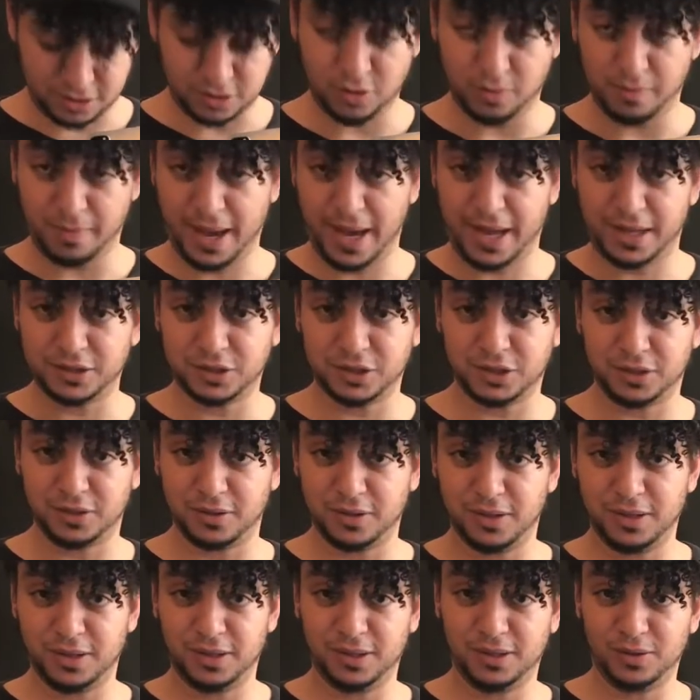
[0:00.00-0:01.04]
match
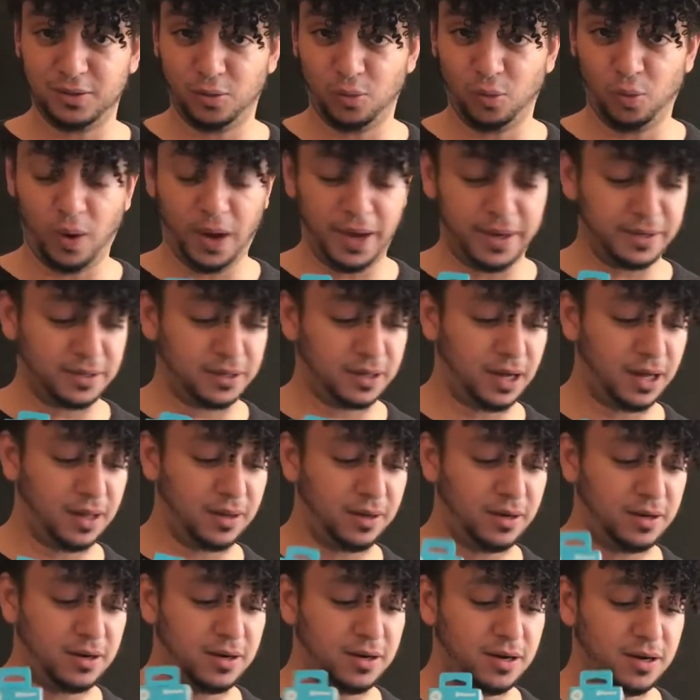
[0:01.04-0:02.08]
the white
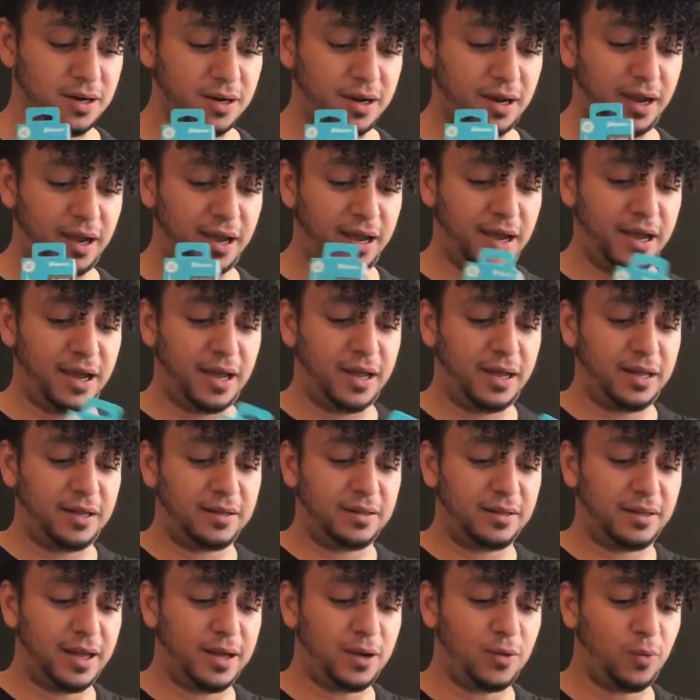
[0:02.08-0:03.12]
color.
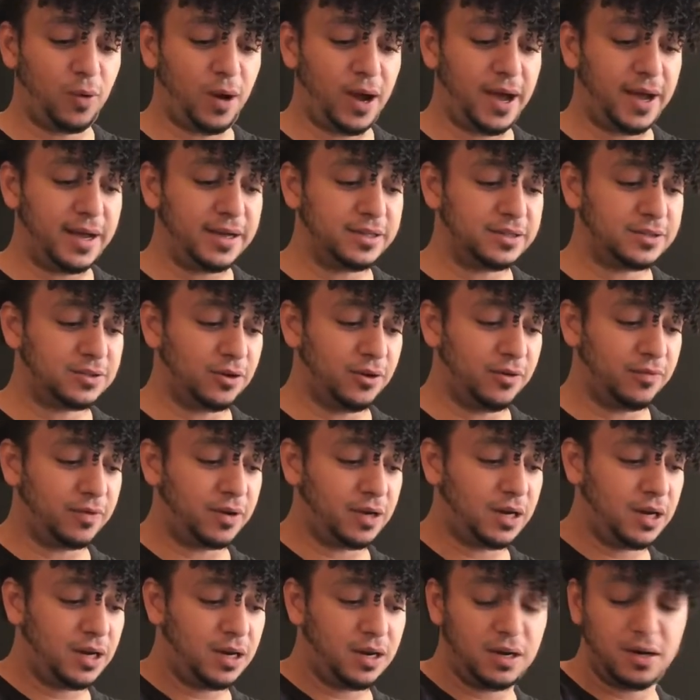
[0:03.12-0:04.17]
And likewise over
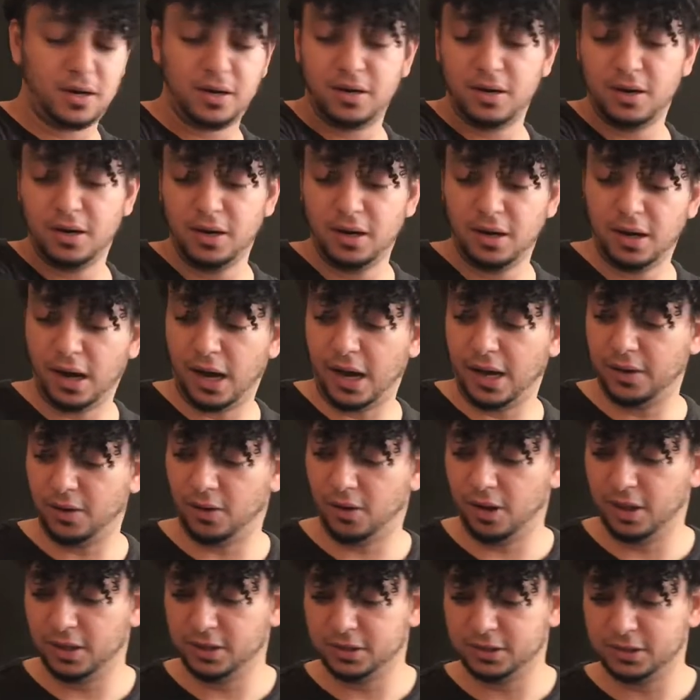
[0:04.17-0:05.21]
here, I
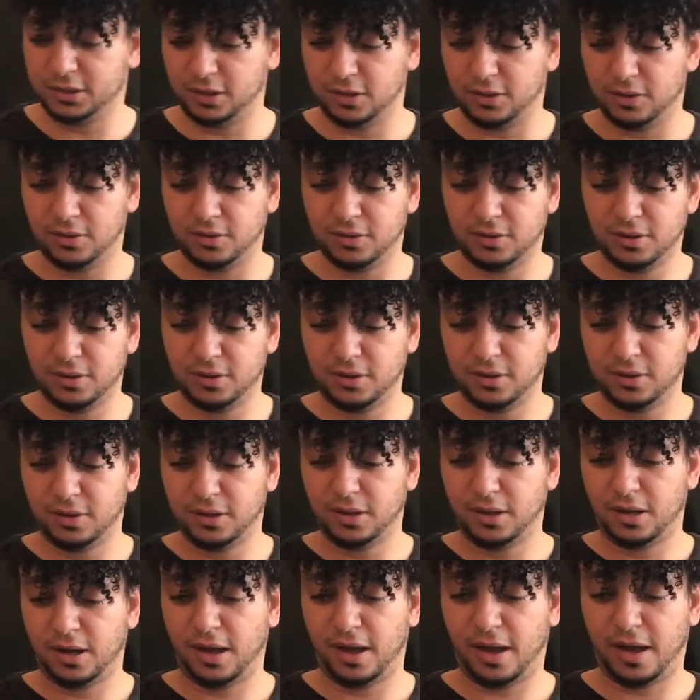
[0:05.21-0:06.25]
also
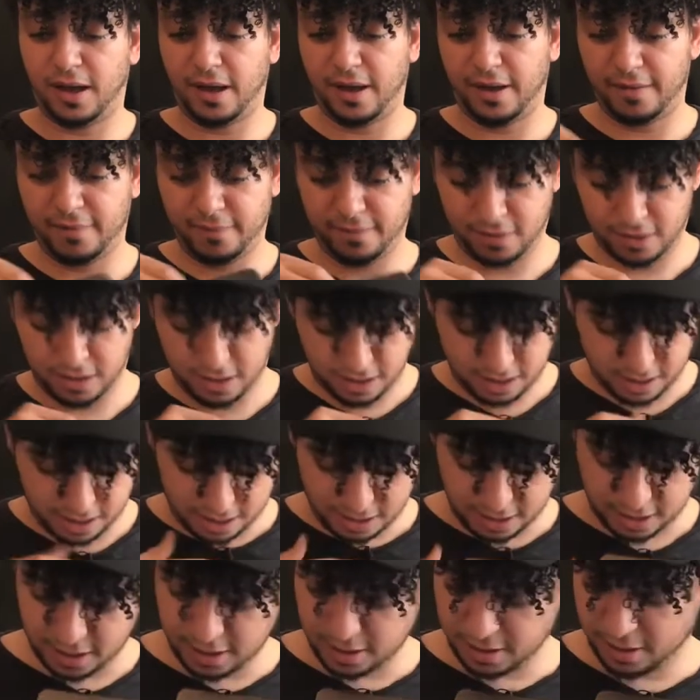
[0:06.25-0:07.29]
have
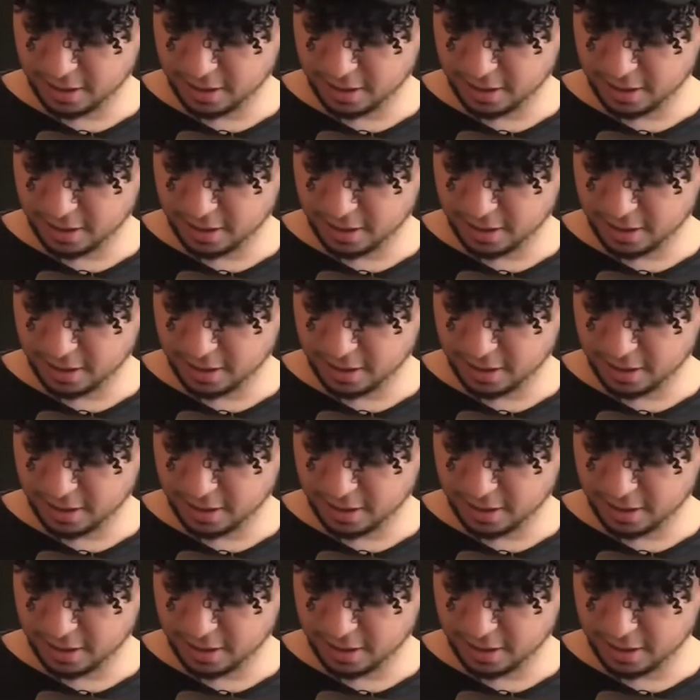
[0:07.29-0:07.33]
a